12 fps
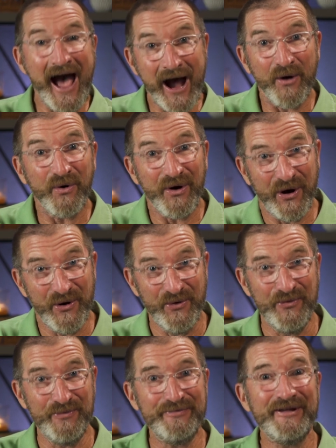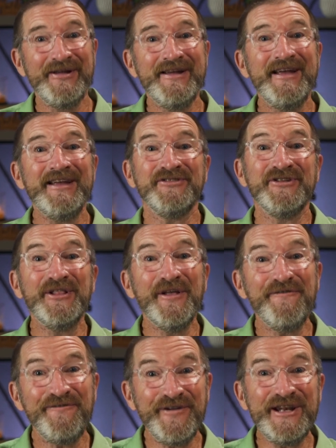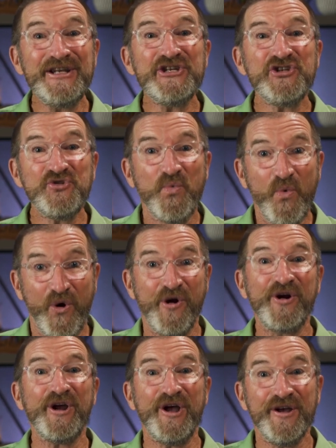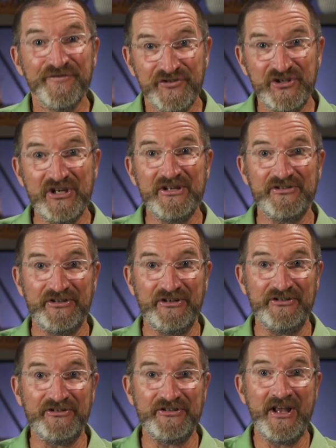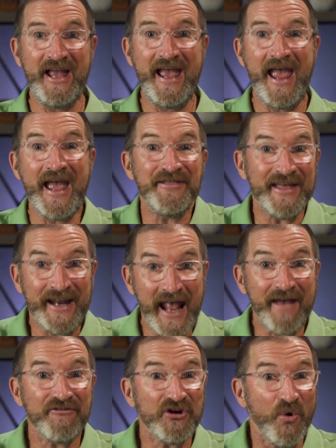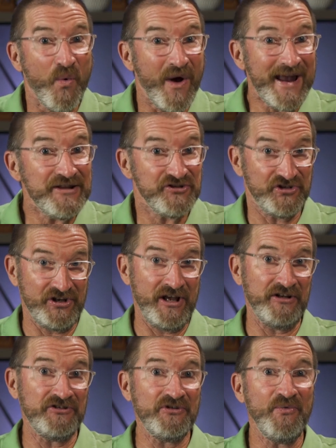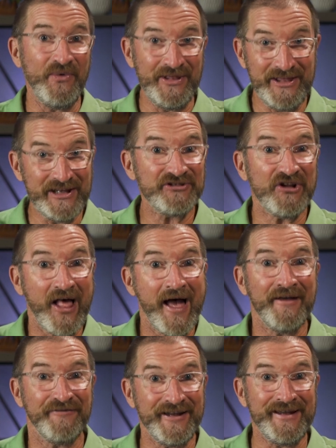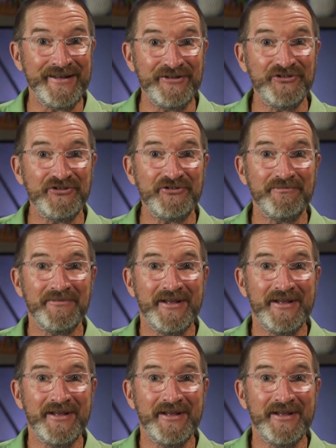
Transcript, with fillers: Our hope is in the finished work of Jesus and that heaven awaits us when this life ends.